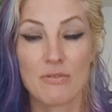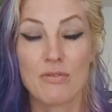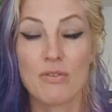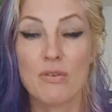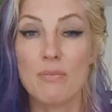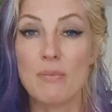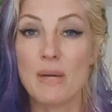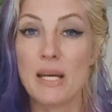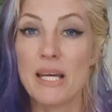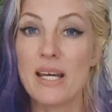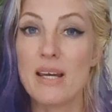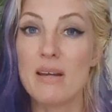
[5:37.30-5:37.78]
For
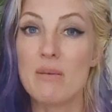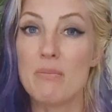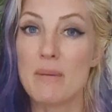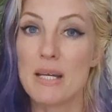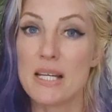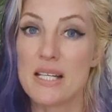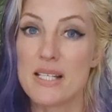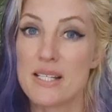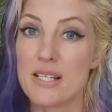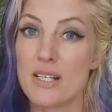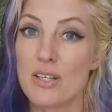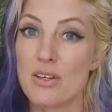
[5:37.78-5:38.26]
me, it
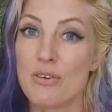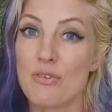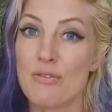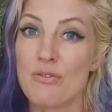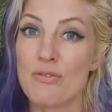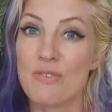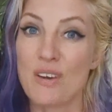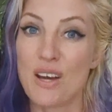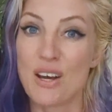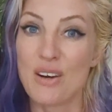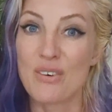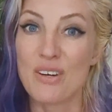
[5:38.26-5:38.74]
means that you're
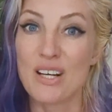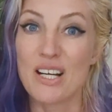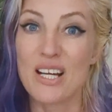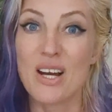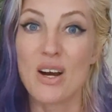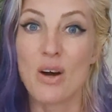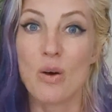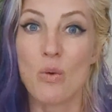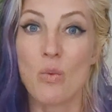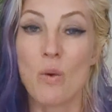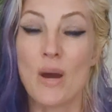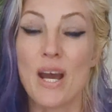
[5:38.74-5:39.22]
very
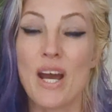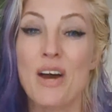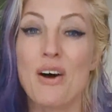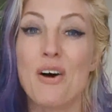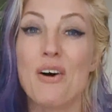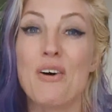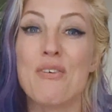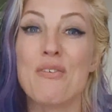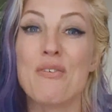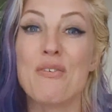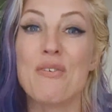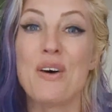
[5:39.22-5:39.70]
aware
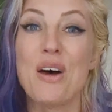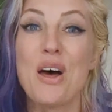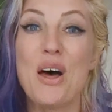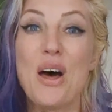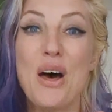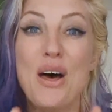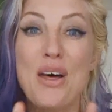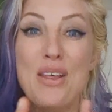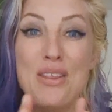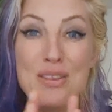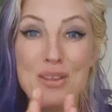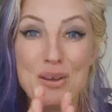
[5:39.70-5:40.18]
of
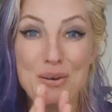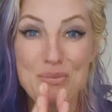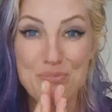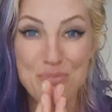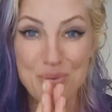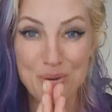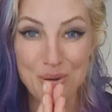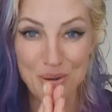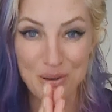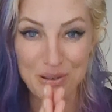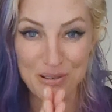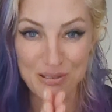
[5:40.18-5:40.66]
the
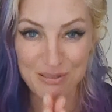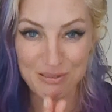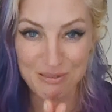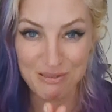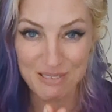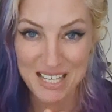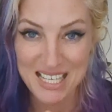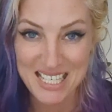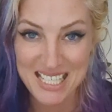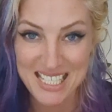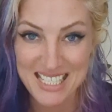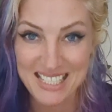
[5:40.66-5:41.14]

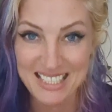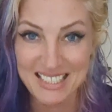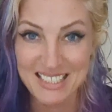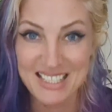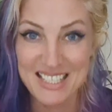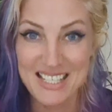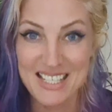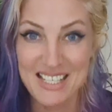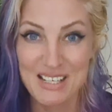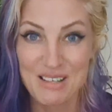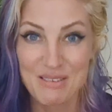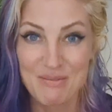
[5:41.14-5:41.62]

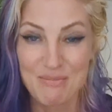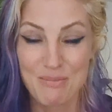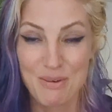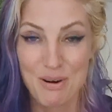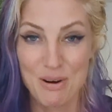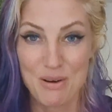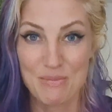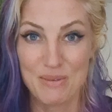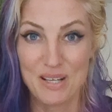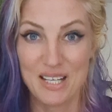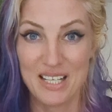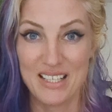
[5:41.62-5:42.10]
present
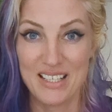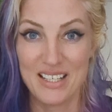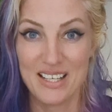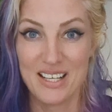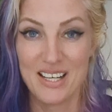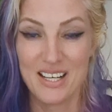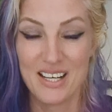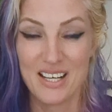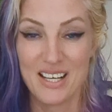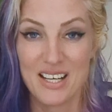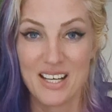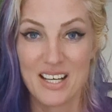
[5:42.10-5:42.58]
moment.
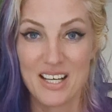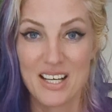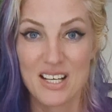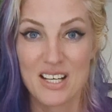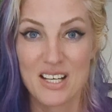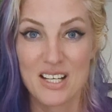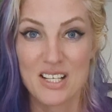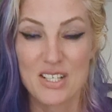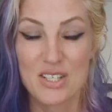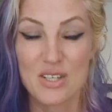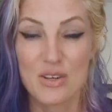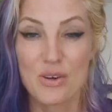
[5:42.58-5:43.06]

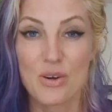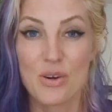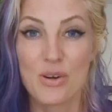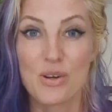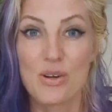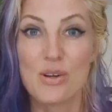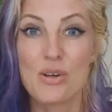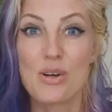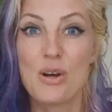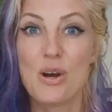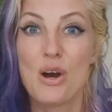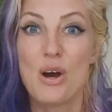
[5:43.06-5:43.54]

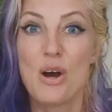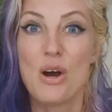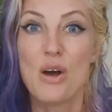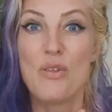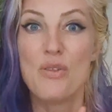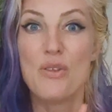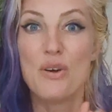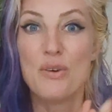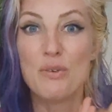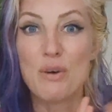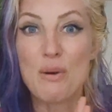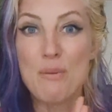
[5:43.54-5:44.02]
So
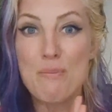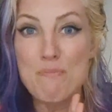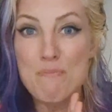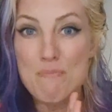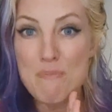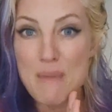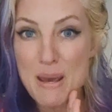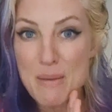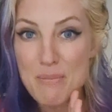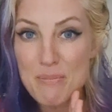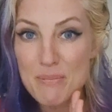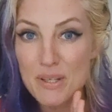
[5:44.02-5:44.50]
the
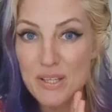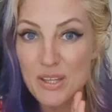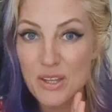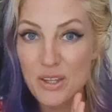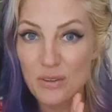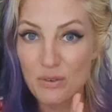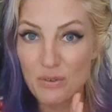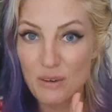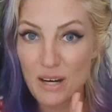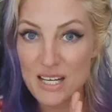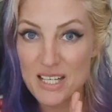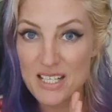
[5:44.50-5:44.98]
remembered
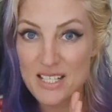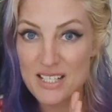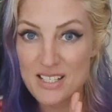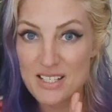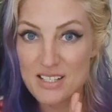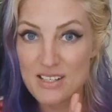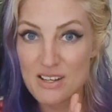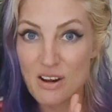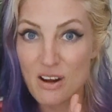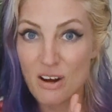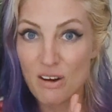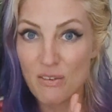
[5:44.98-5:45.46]

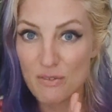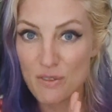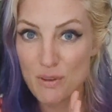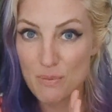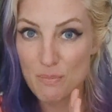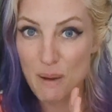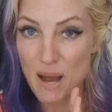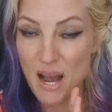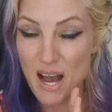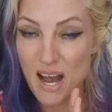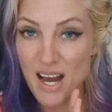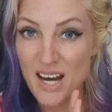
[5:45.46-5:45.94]
threats of the
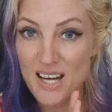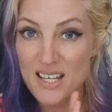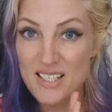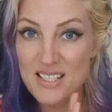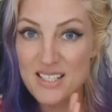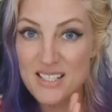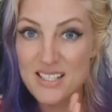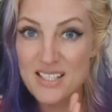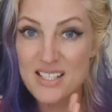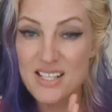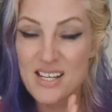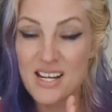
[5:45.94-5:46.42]

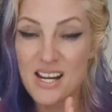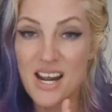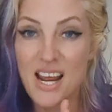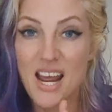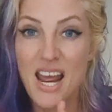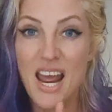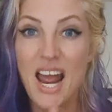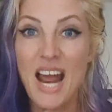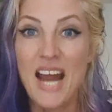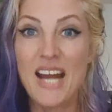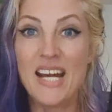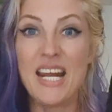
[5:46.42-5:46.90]
past
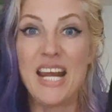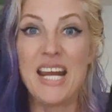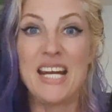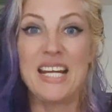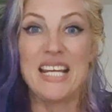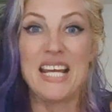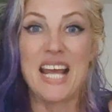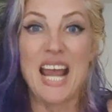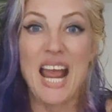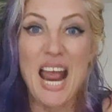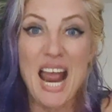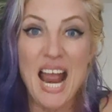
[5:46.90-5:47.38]
and
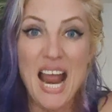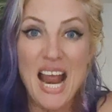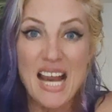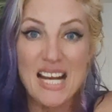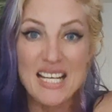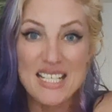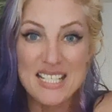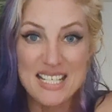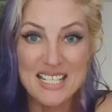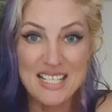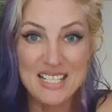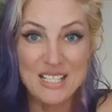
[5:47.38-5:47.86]
any
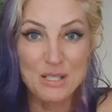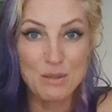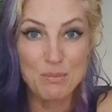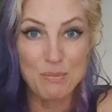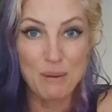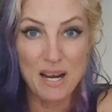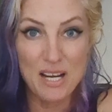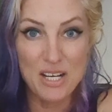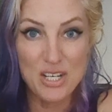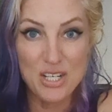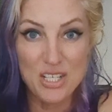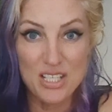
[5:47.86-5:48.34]

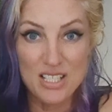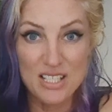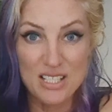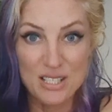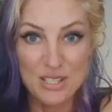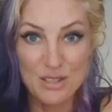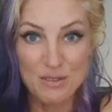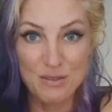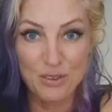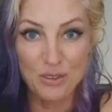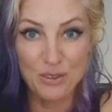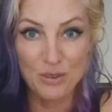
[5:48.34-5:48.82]

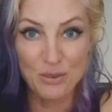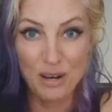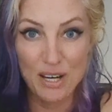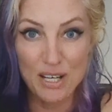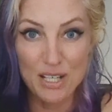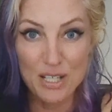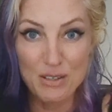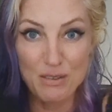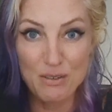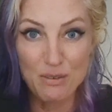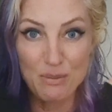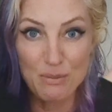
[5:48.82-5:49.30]
anticipations of
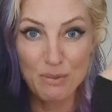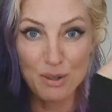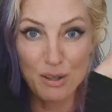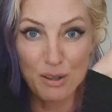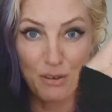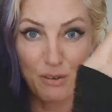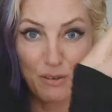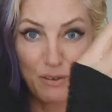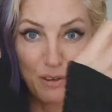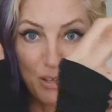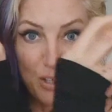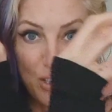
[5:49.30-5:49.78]
threats from the
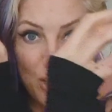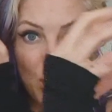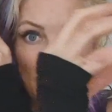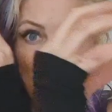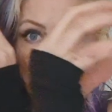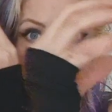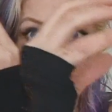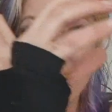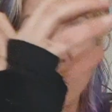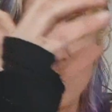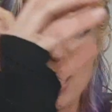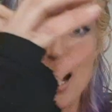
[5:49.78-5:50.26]

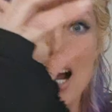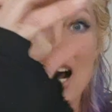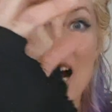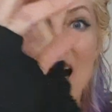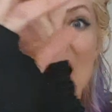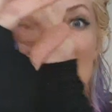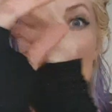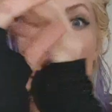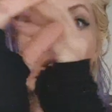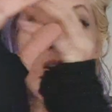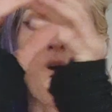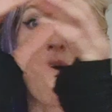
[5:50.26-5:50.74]
future
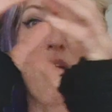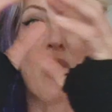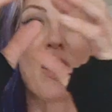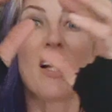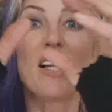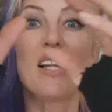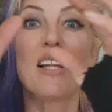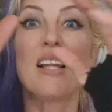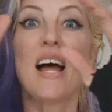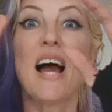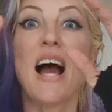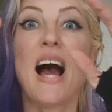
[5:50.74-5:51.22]
are not
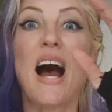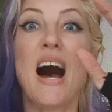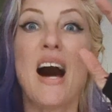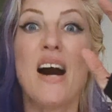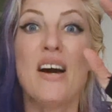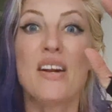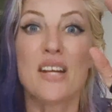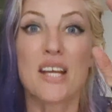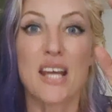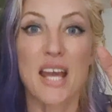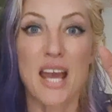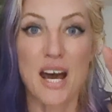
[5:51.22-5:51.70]

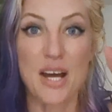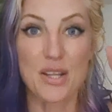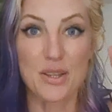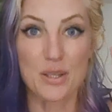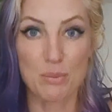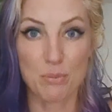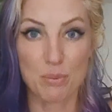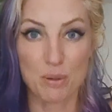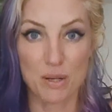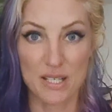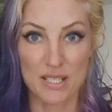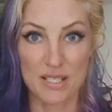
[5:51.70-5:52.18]
clouding out
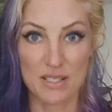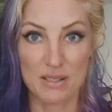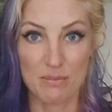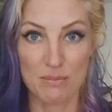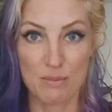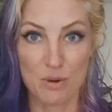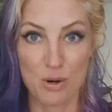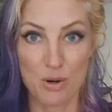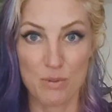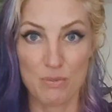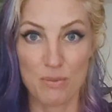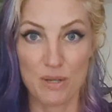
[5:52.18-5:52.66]
the present
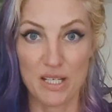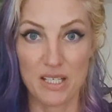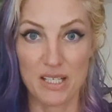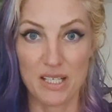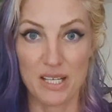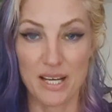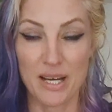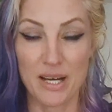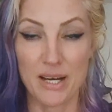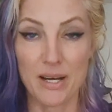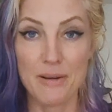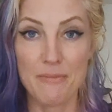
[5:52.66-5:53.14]
moment,
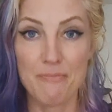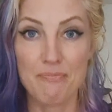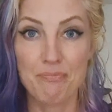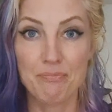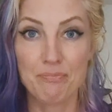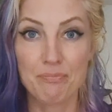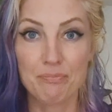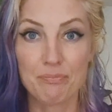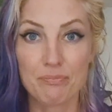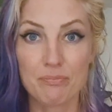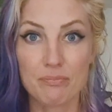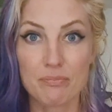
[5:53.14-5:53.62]
yeah?
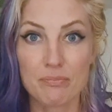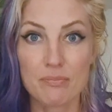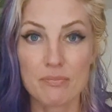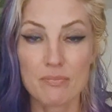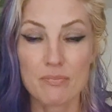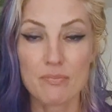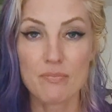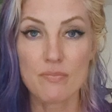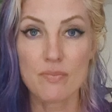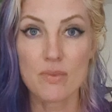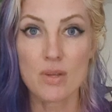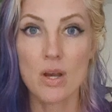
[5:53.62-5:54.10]

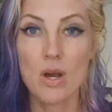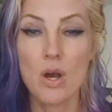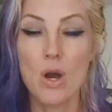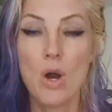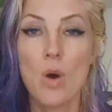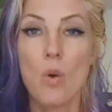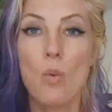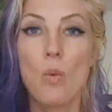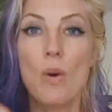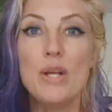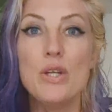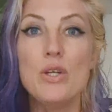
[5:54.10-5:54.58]

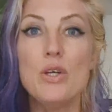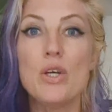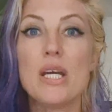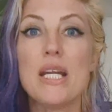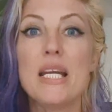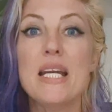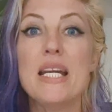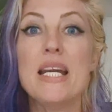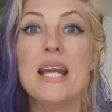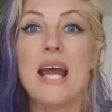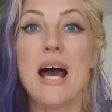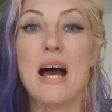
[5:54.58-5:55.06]
When you
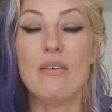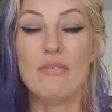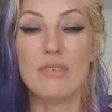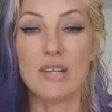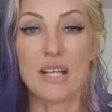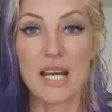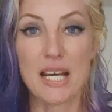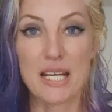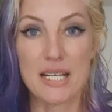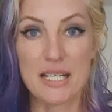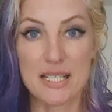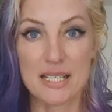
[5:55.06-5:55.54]
can
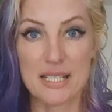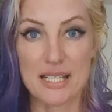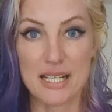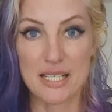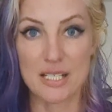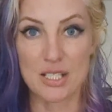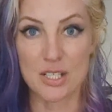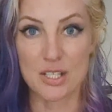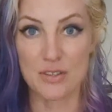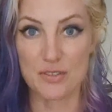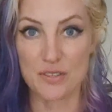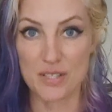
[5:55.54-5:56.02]
navigate a
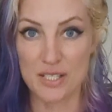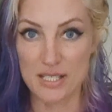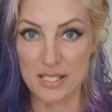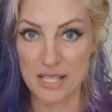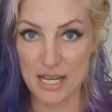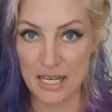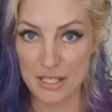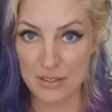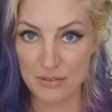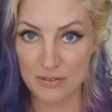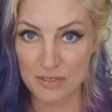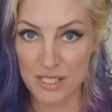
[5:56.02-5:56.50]
sense of
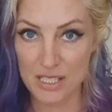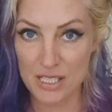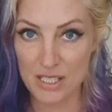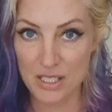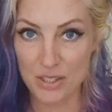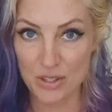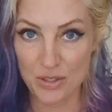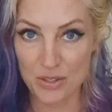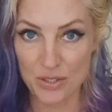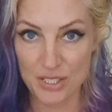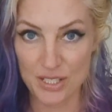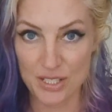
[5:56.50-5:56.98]
safety
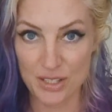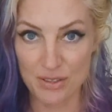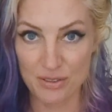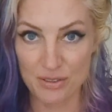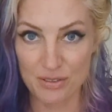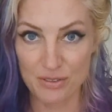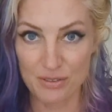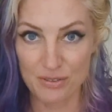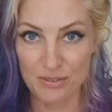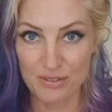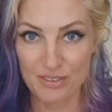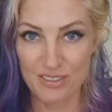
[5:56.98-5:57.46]
in
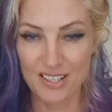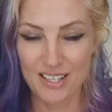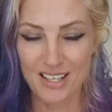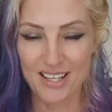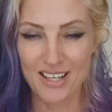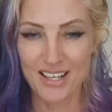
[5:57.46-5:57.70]
yourself